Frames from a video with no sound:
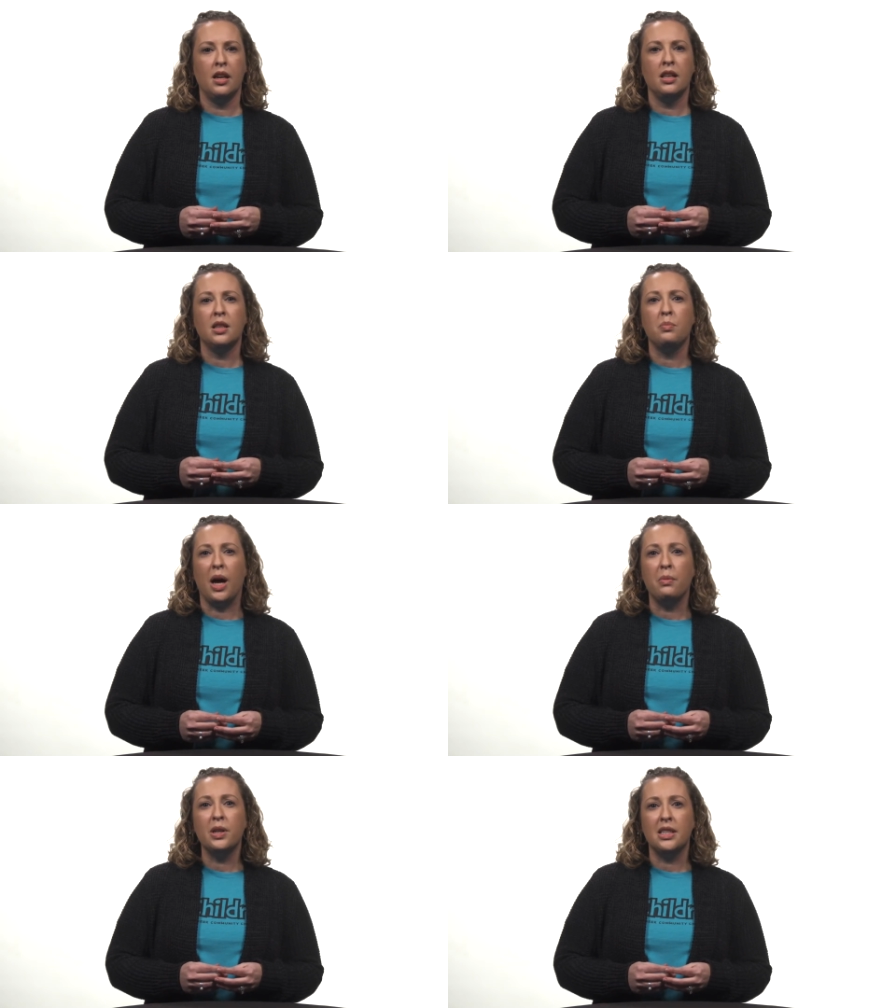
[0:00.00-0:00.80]
The
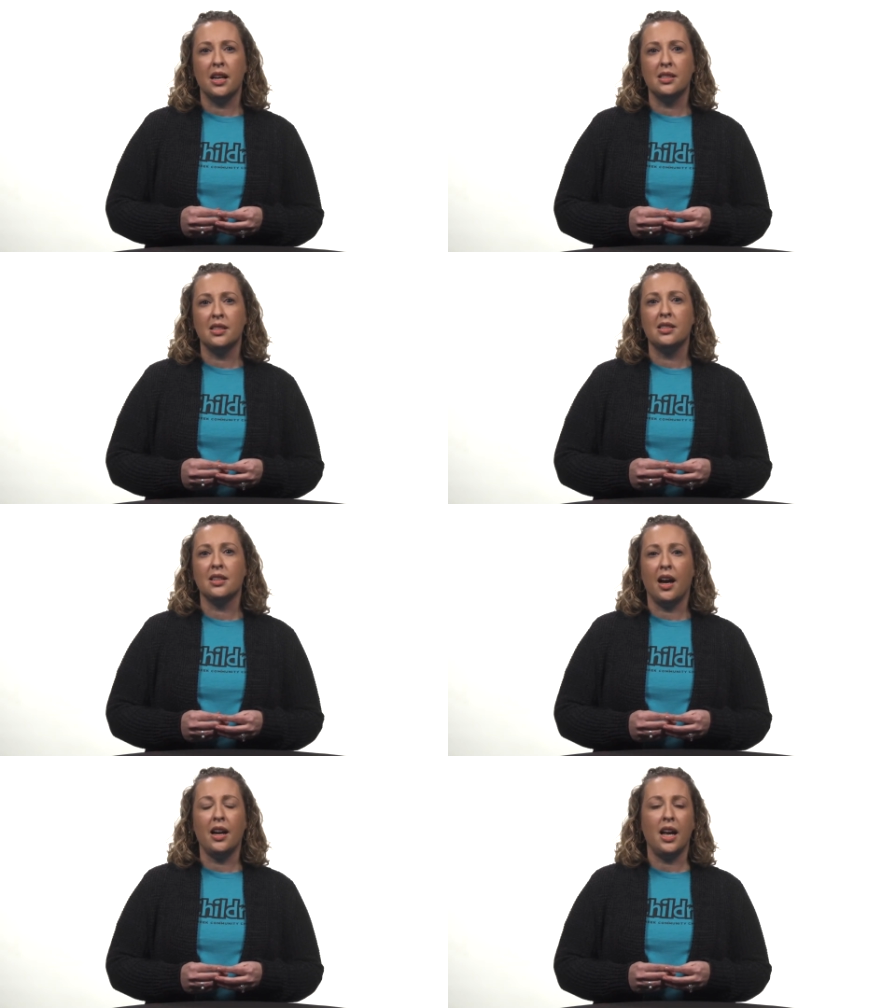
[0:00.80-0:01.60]
Bible tells us
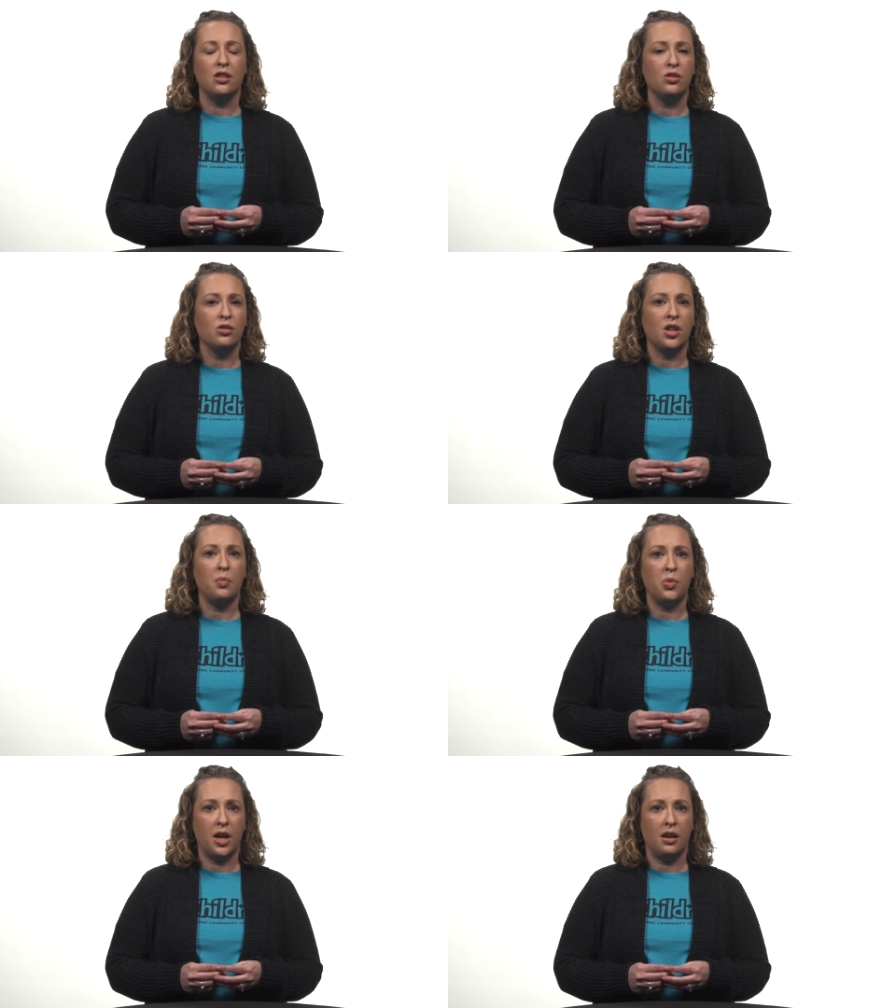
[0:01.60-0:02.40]
God answers our
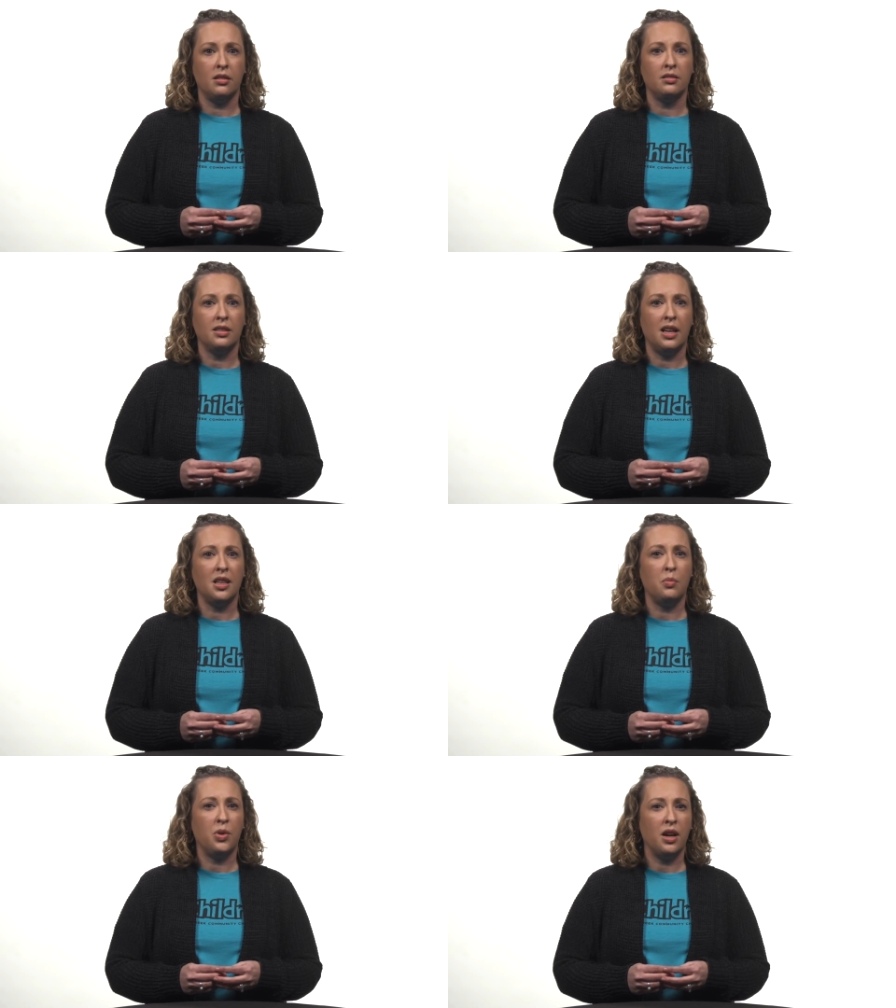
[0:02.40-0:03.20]
prayer and
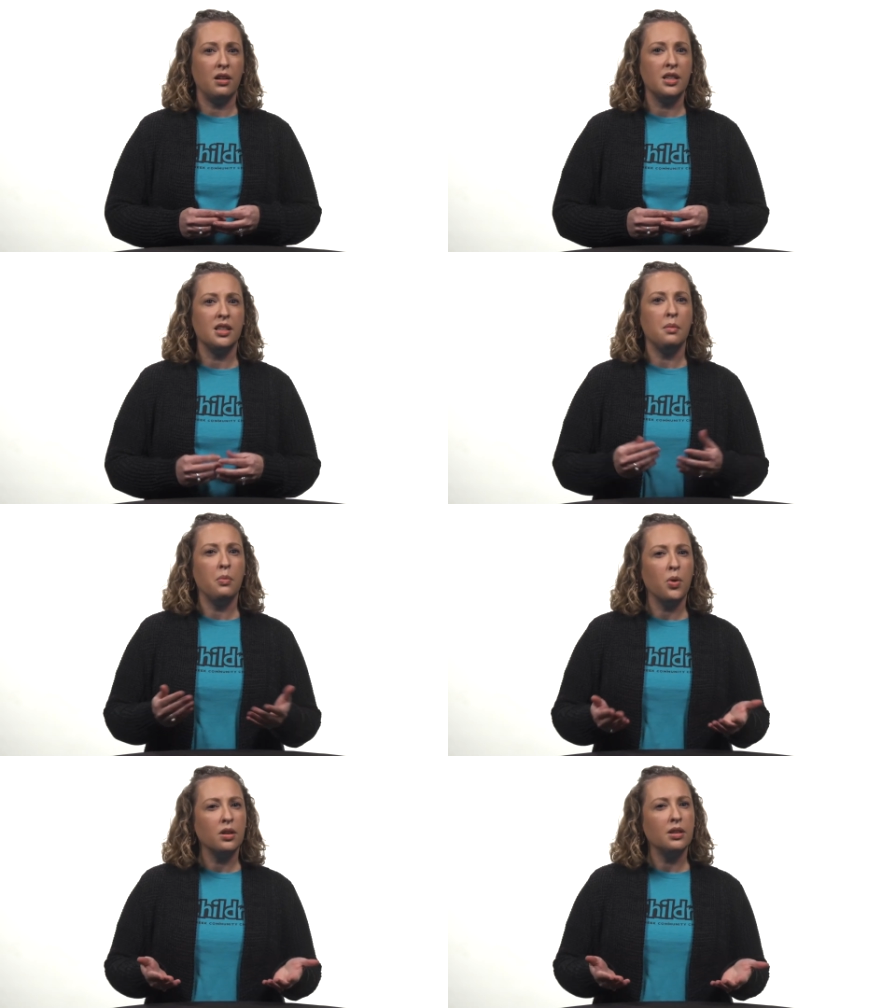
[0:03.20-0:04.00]
that prayer is an
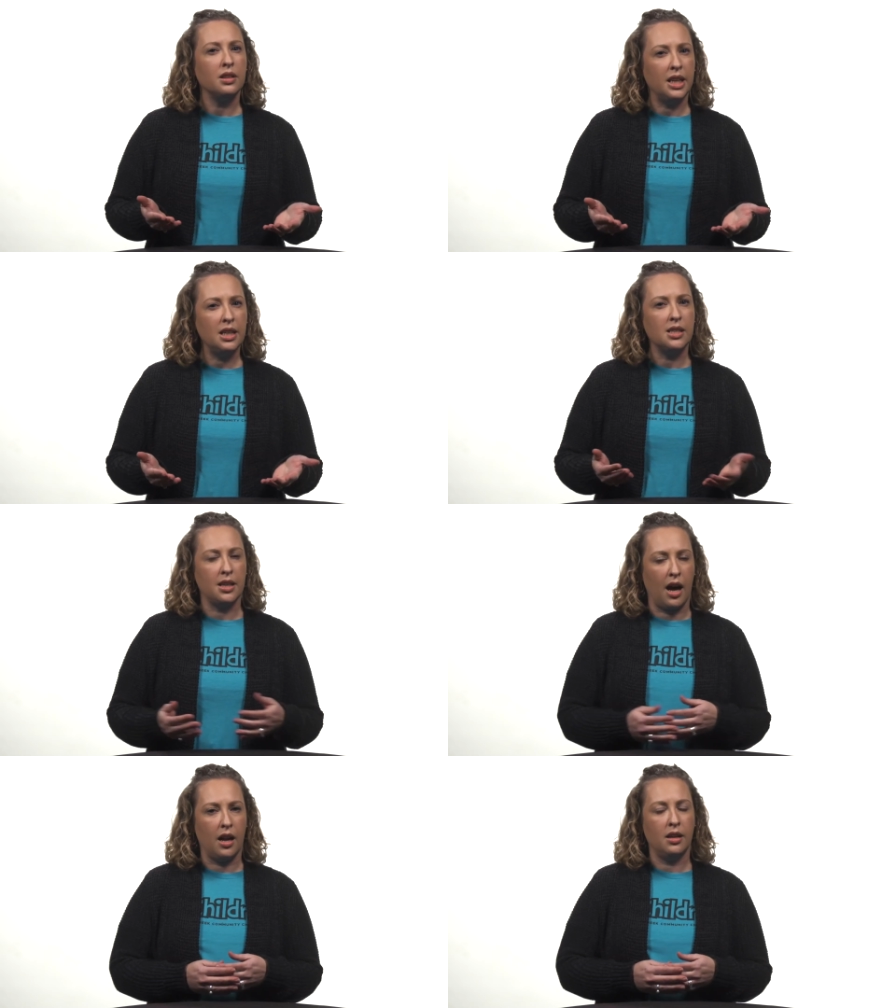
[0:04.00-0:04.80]
important link to
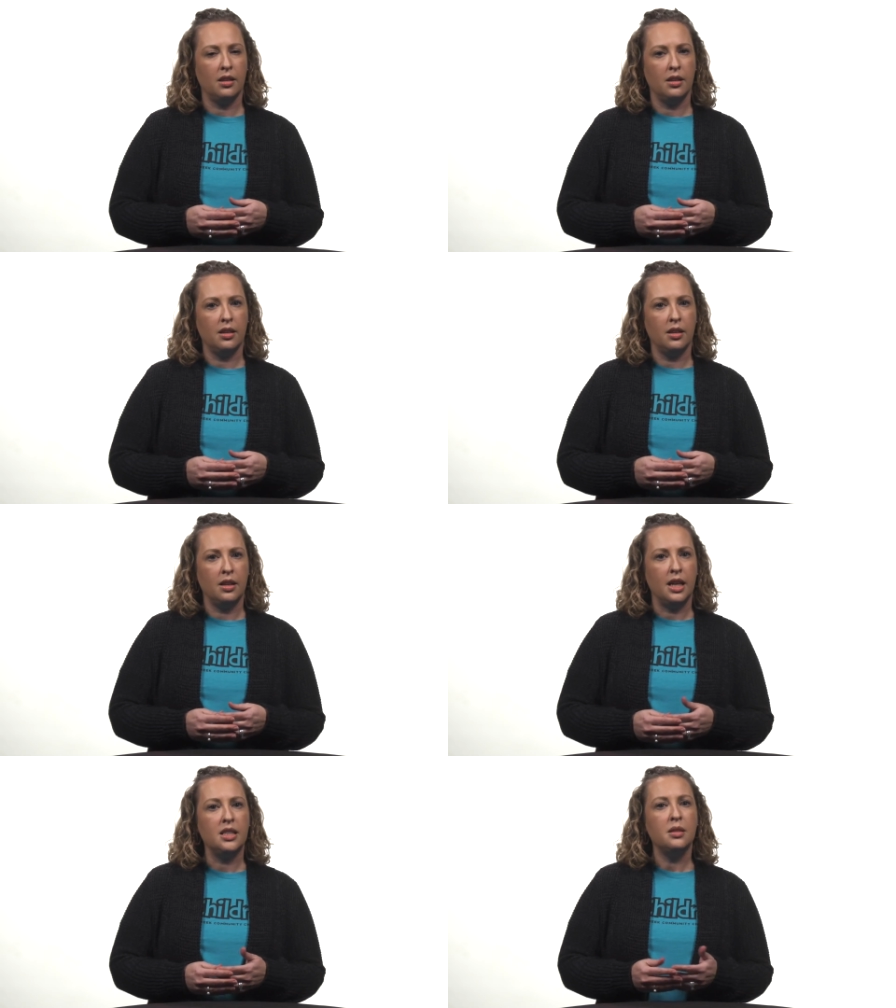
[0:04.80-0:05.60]
God.
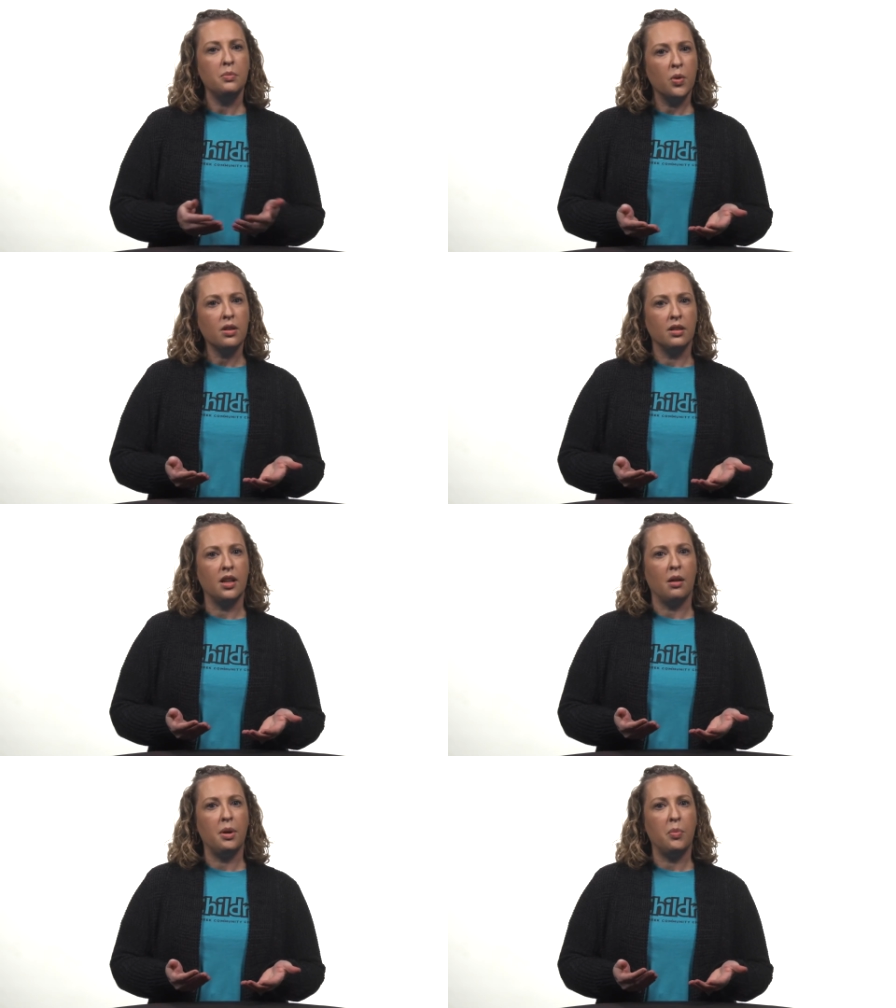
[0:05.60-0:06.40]
It's important
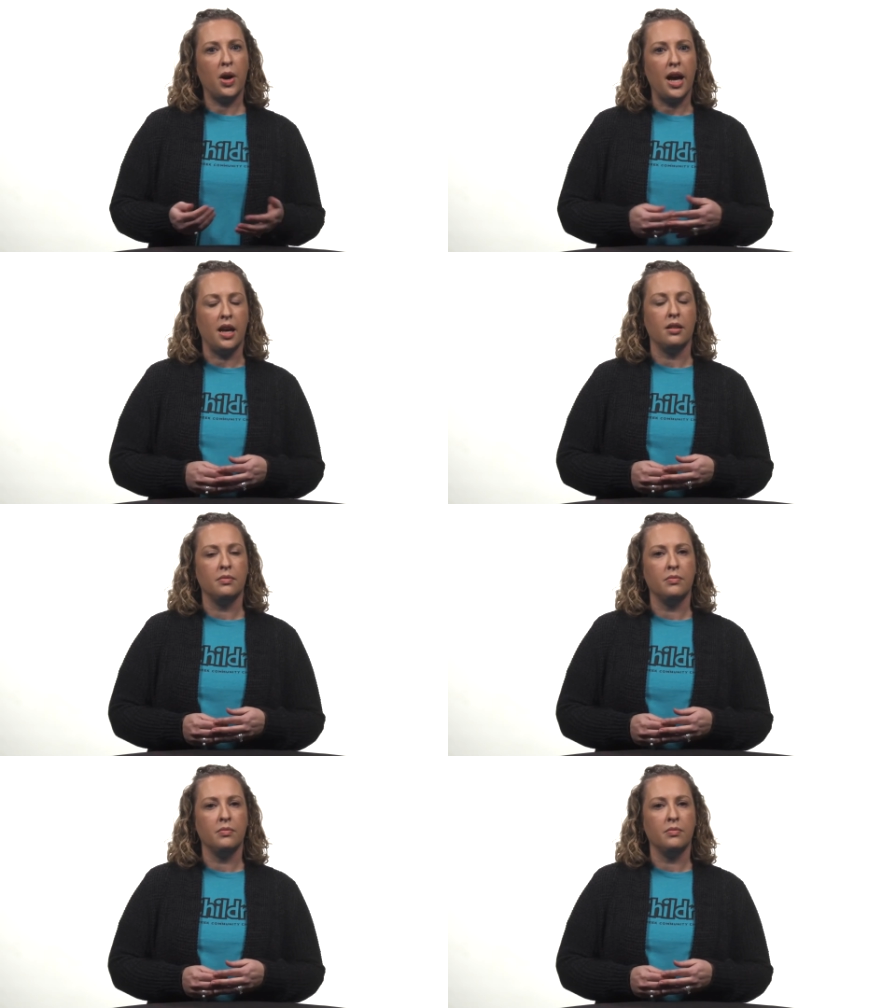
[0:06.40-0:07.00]
that we pray.